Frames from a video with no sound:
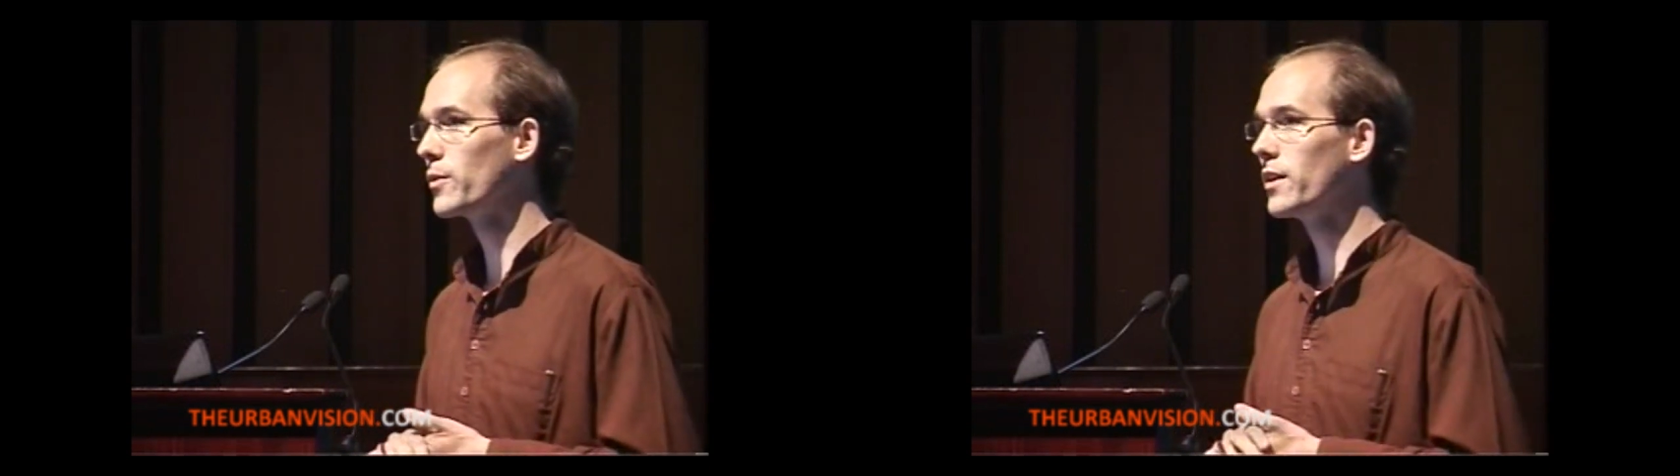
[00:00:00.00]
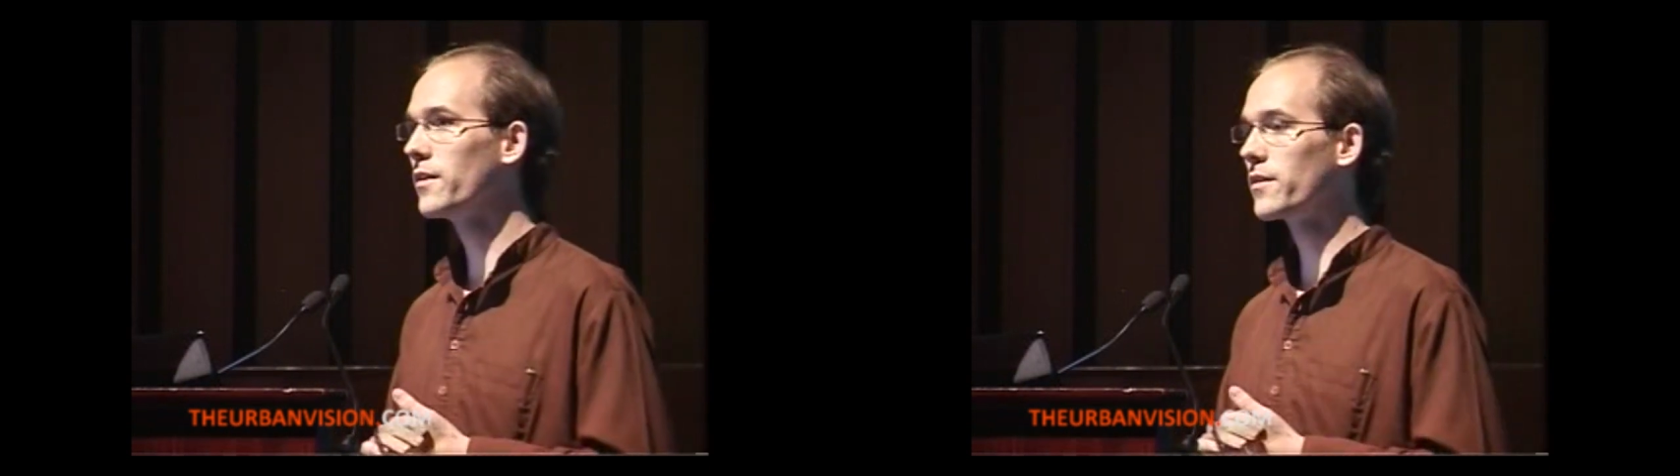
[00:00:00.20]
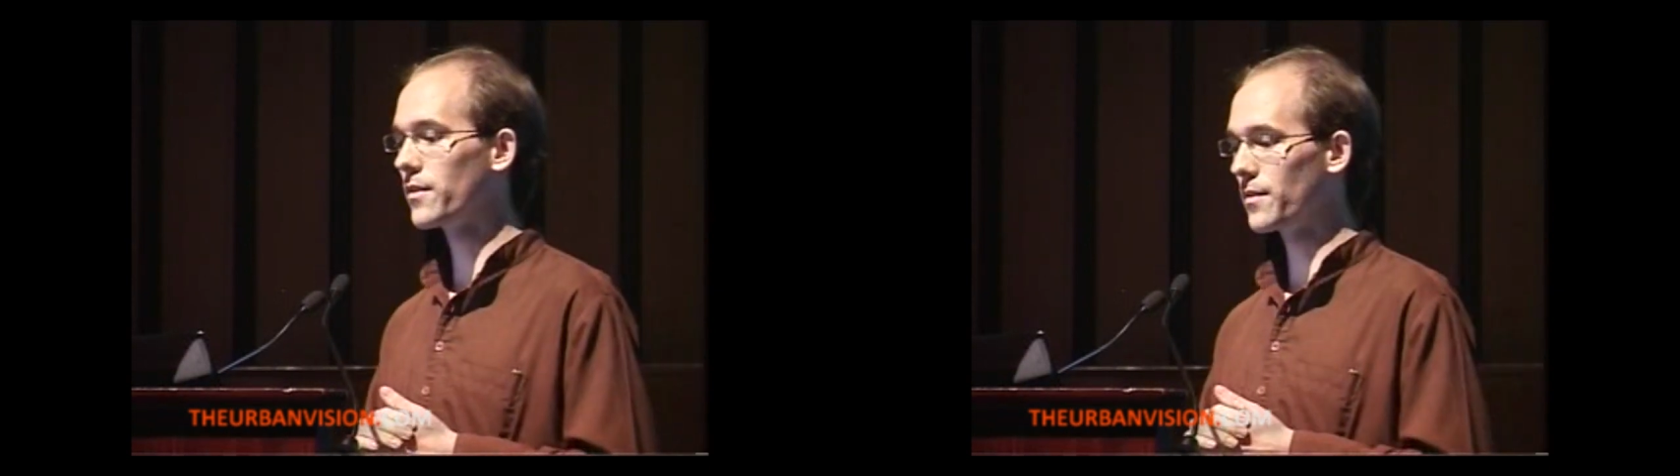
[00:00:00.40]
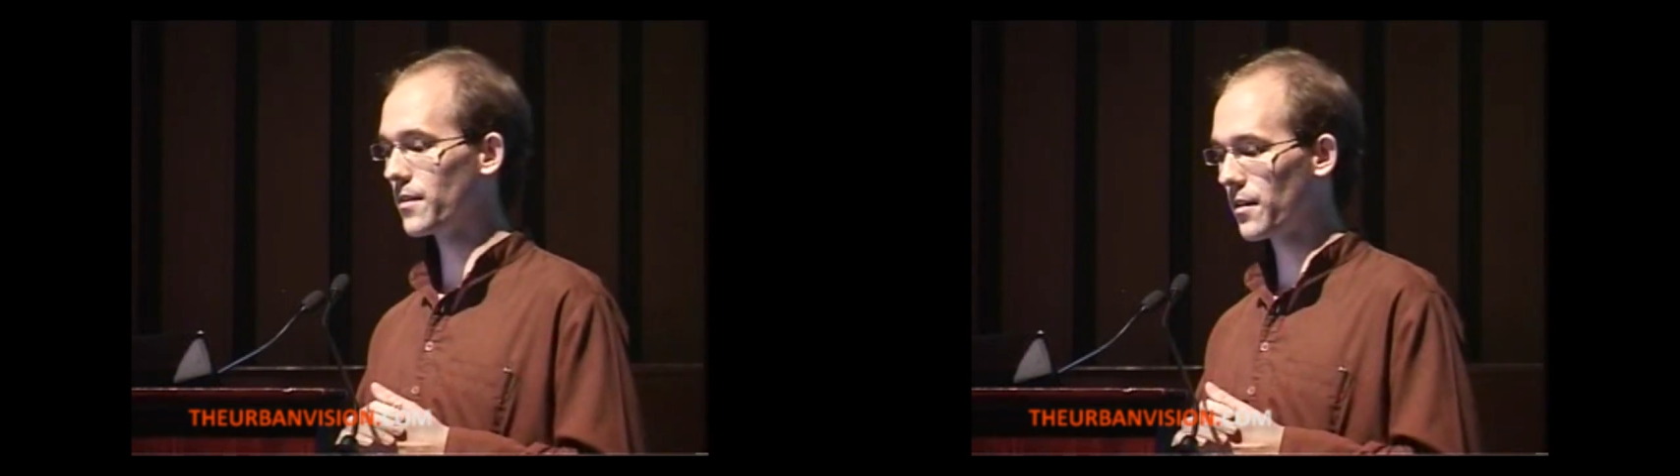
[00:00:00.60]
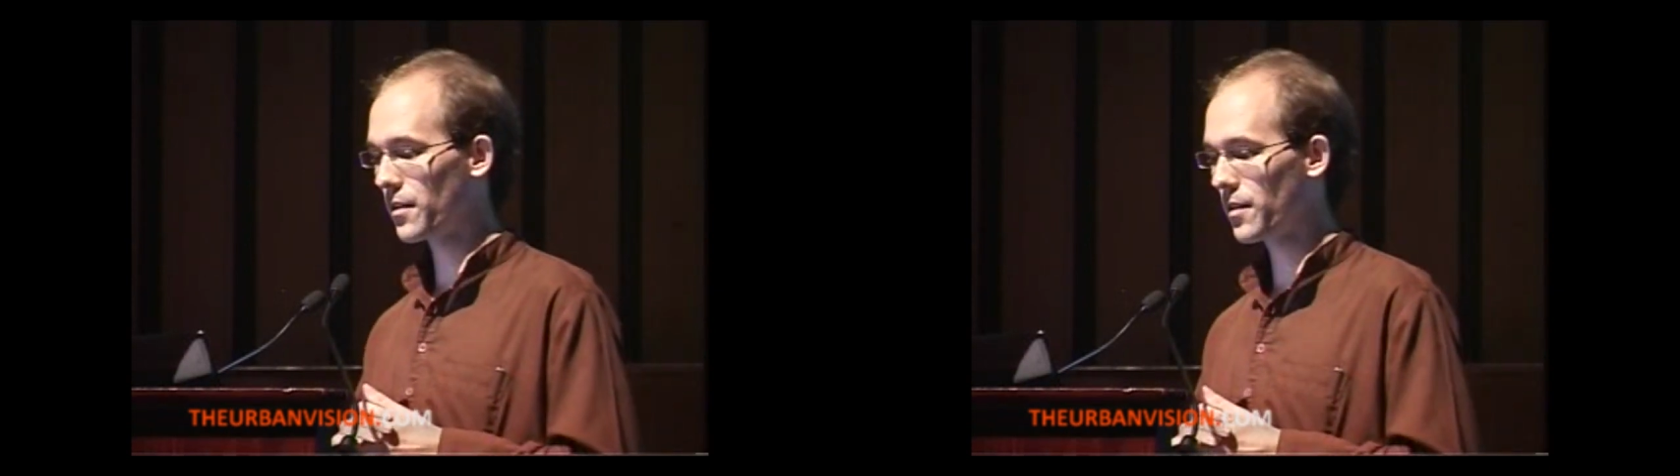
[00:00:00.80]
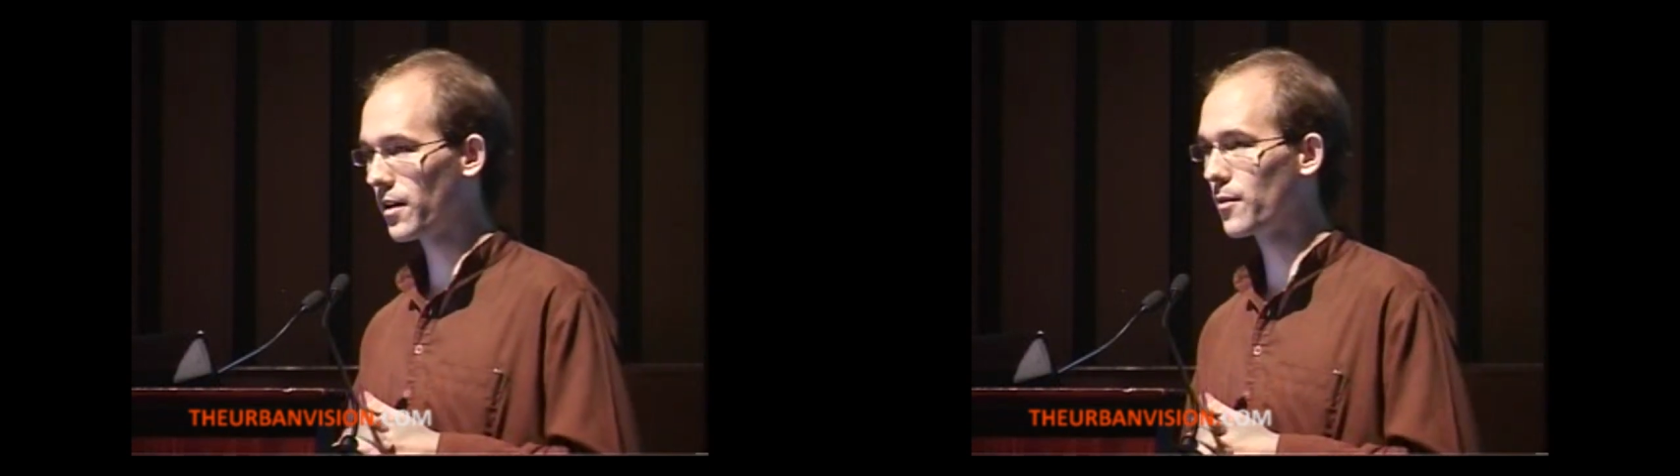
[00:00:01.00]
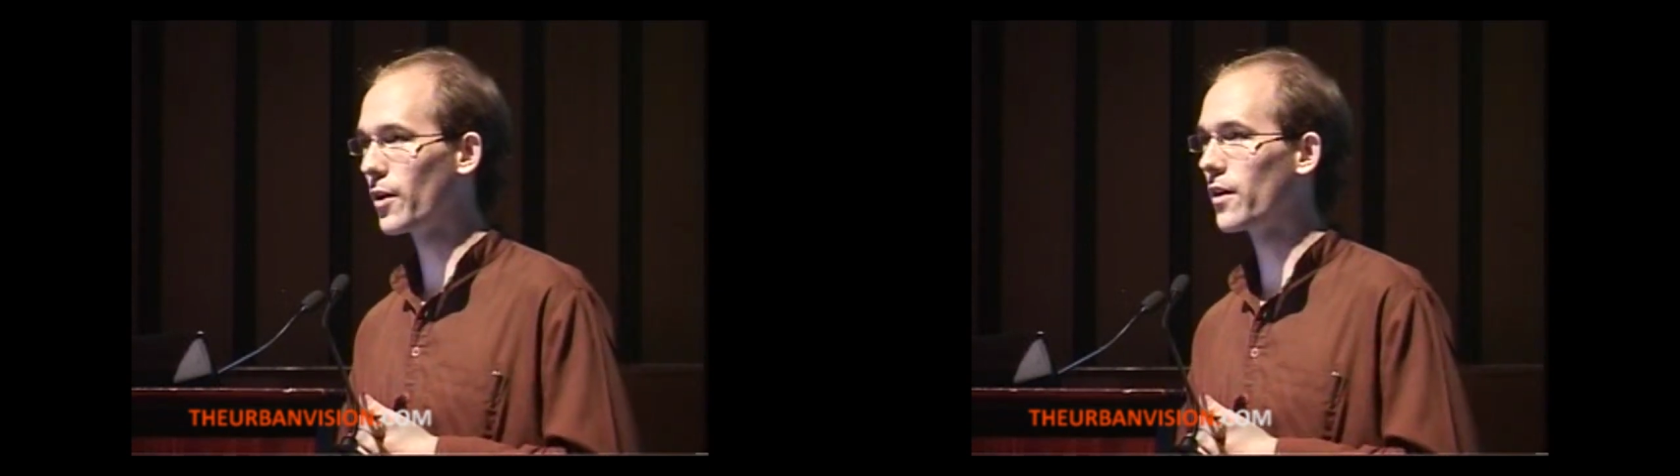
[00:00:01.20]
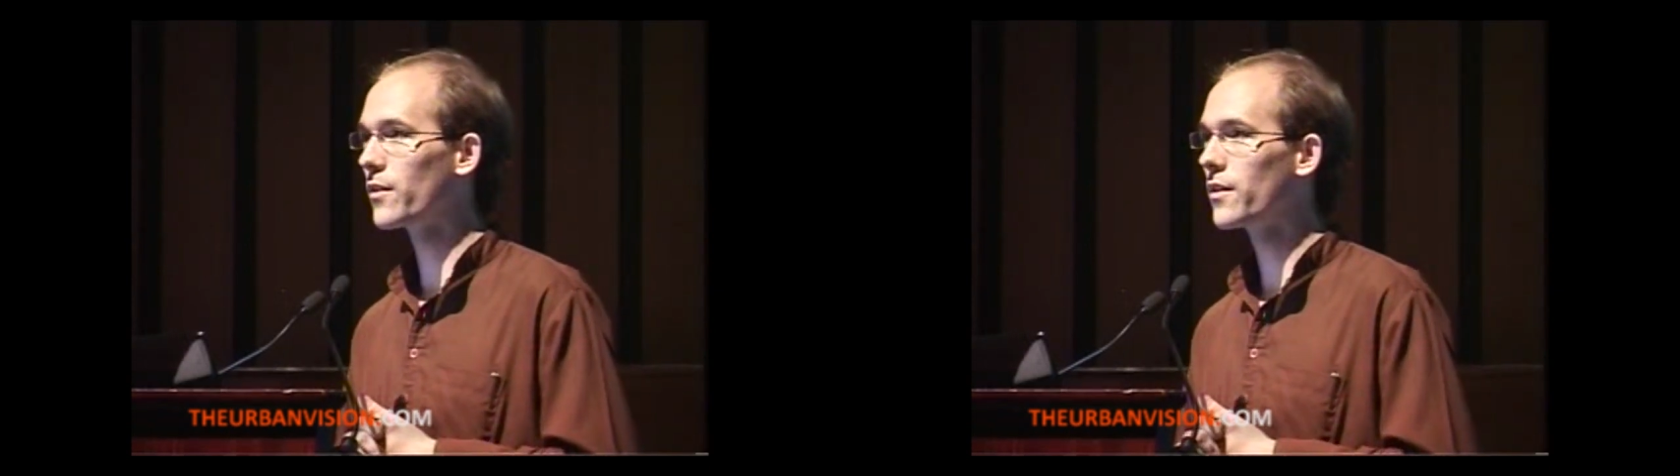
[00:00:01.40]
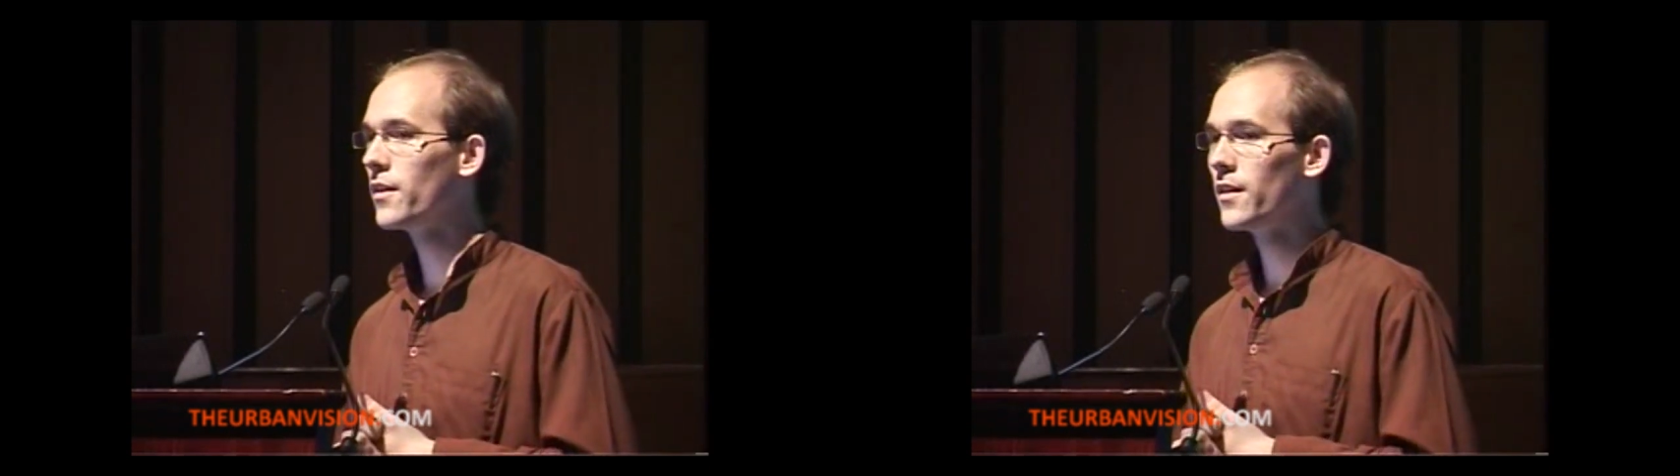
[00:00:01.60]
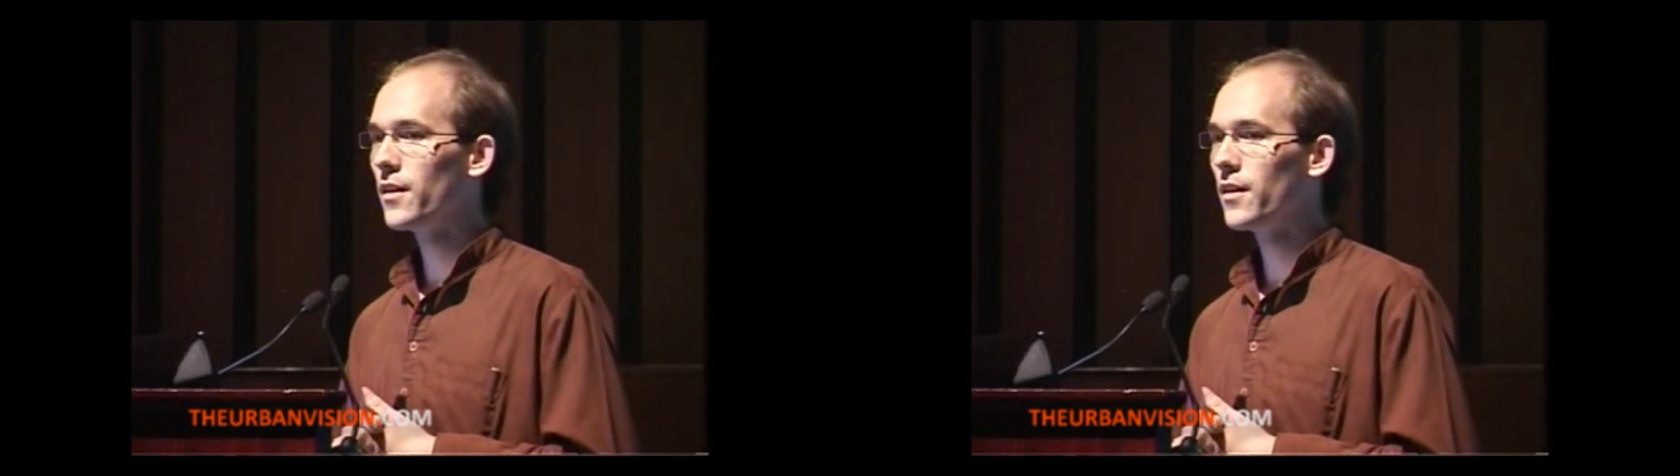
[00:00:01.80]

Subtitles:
We need to think about